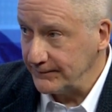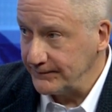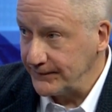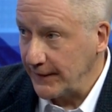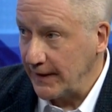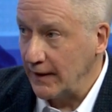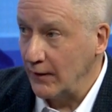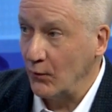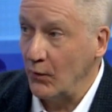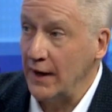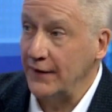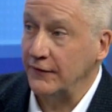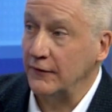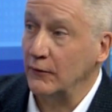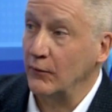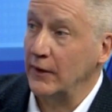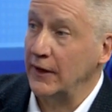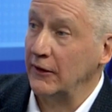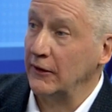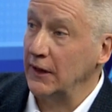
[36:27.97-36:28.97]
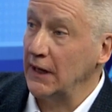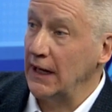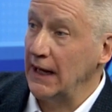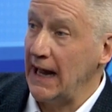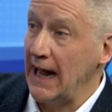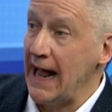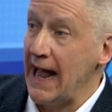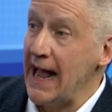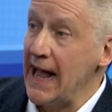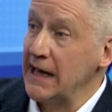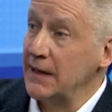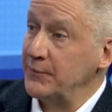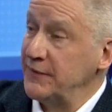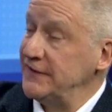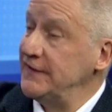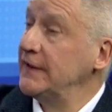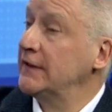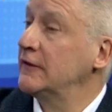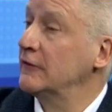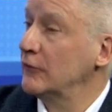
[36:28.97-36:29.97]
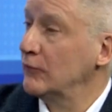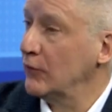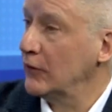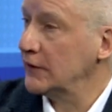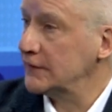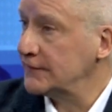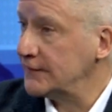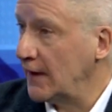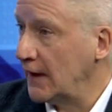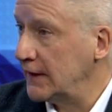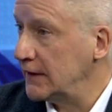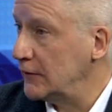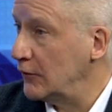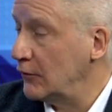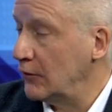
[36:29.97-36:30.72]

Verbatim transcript: Right. Whether we're at a particular work site